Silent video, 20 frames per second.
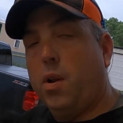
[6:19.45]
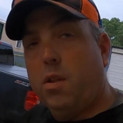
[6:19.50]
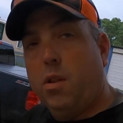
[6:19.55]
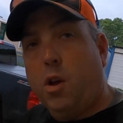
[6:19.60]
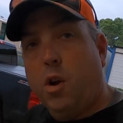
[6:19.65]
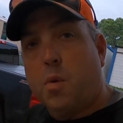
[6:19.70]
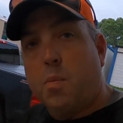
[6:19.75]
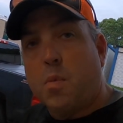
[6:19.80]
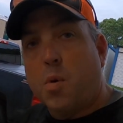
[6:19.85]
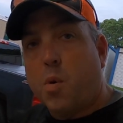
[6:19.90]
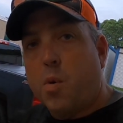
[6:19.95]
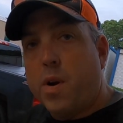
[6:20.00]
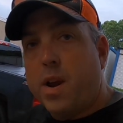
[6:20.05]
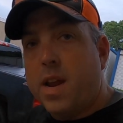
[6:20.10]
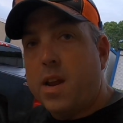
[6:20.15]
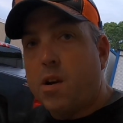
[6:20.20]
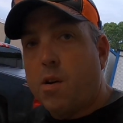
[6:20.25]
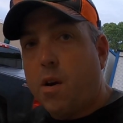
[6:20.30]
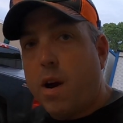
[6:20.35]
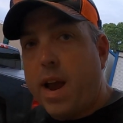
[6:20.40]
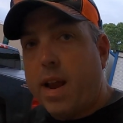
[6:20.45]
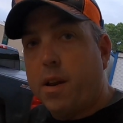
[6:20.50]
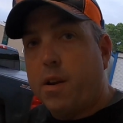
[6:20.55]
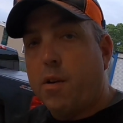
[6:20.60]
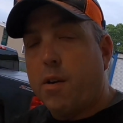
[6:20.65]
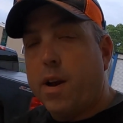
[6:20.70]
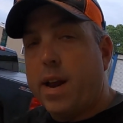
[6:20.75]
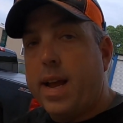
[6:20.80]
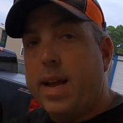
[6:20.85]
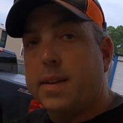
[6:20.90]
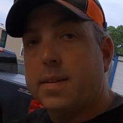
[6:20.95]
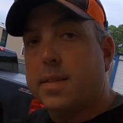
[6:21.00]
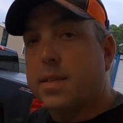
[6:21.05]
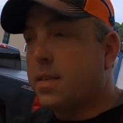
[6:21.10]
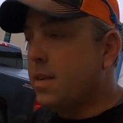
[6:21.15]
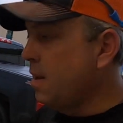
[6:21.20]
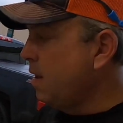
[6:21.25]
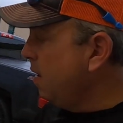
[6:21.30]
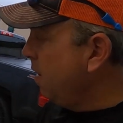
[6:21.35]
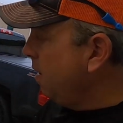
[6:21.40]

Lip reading: a little marine grade grease